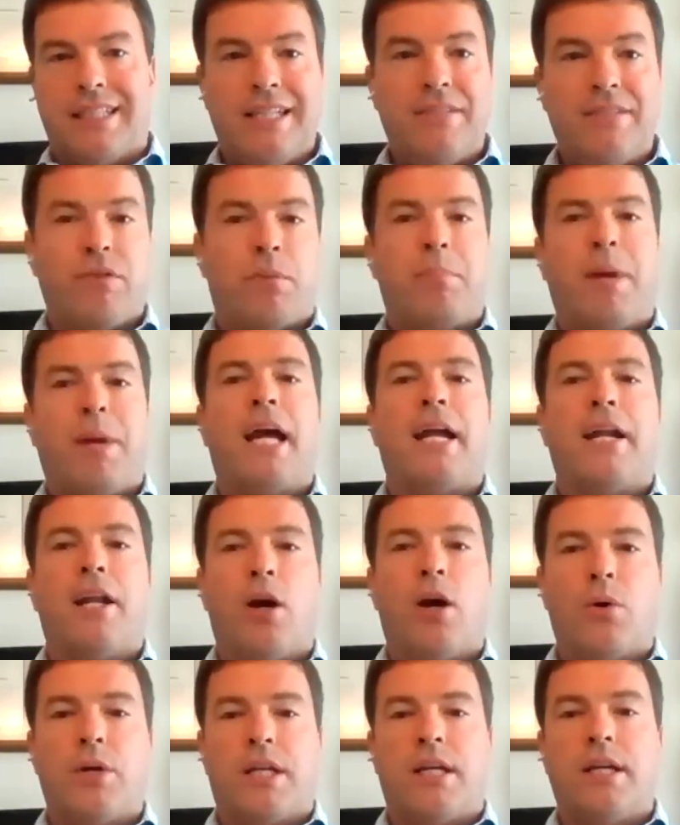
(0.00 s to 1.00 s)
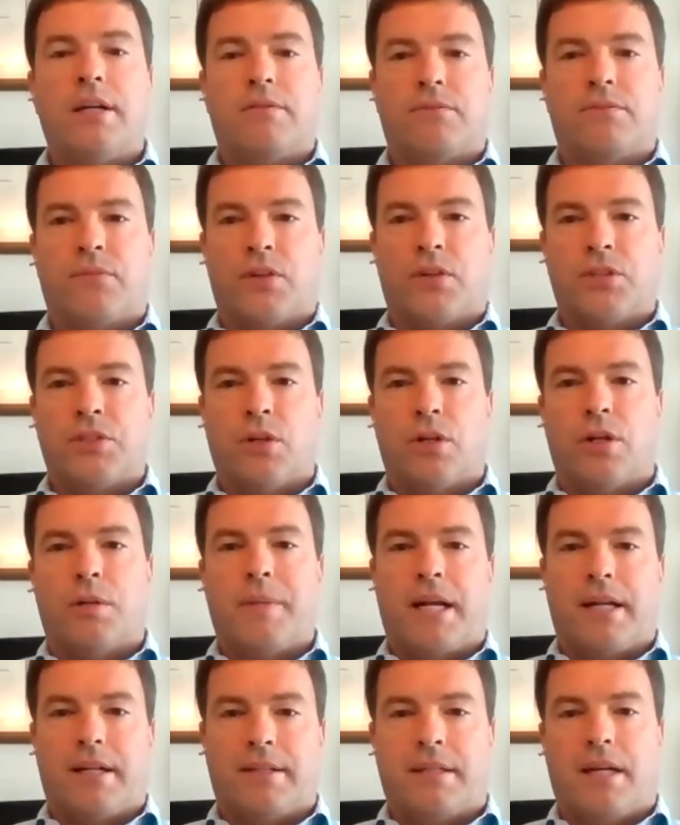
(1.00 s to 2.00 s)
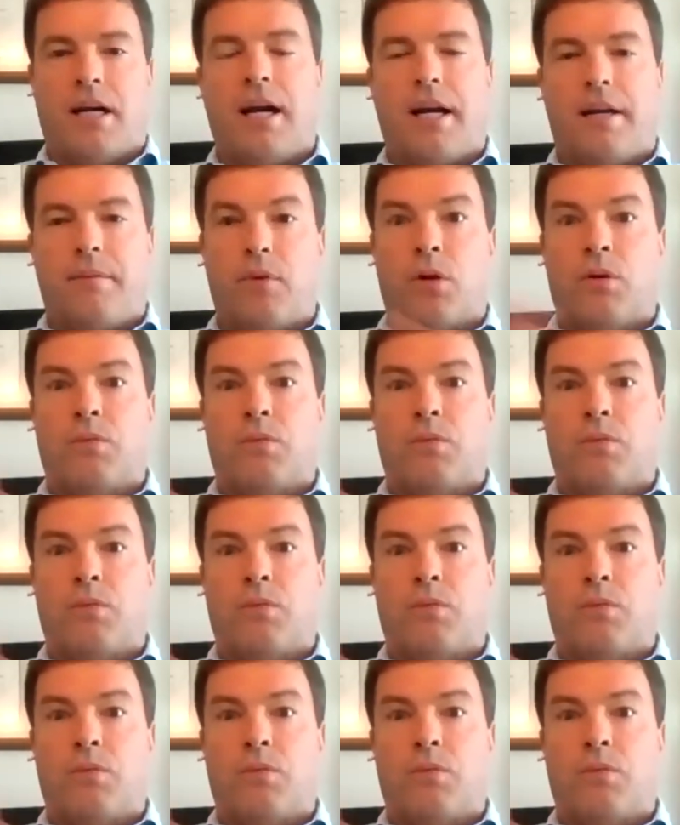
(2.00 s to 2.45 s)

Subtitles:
even by an OEM for a certain amount of time,